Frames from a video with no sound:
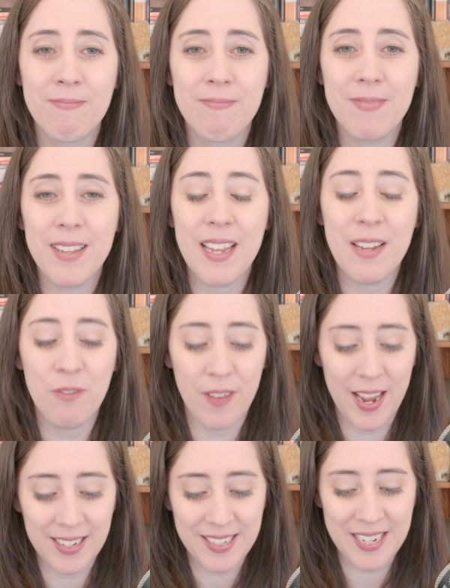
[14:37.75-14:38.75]
In
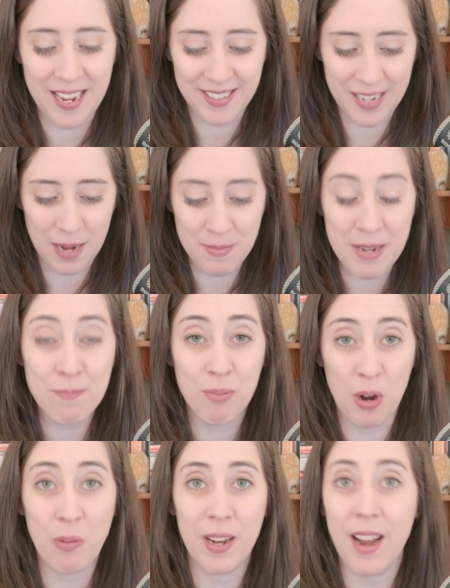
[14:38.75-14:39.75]
fact, yes, I mean
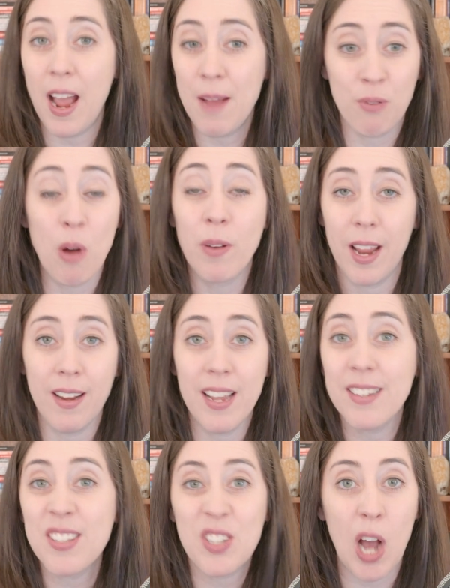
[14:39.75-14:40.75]
broken. I broke it.
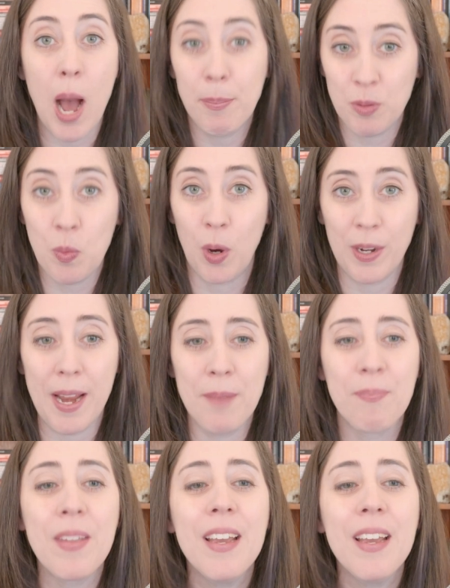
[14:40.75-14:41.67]
It stopped working.